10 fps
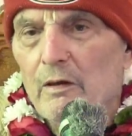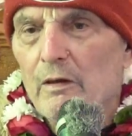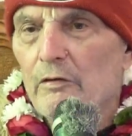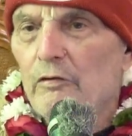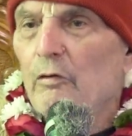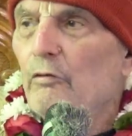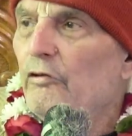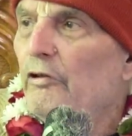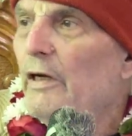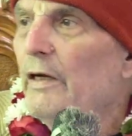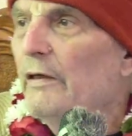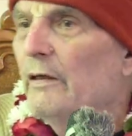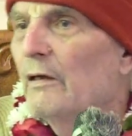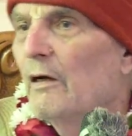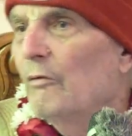
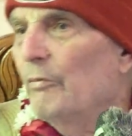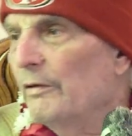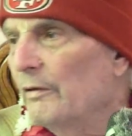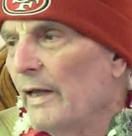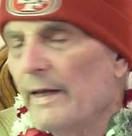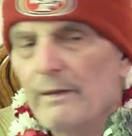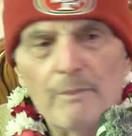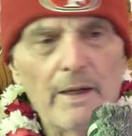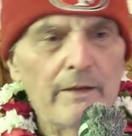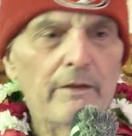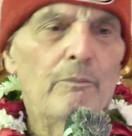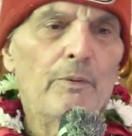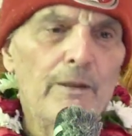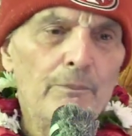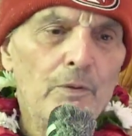associating with like minded
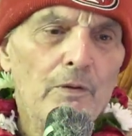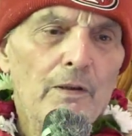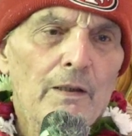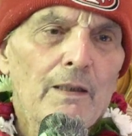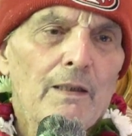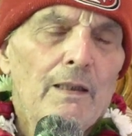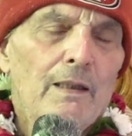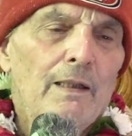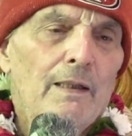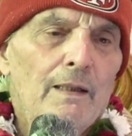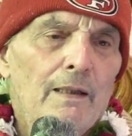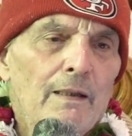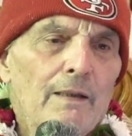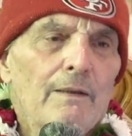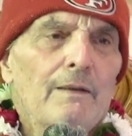people, uh,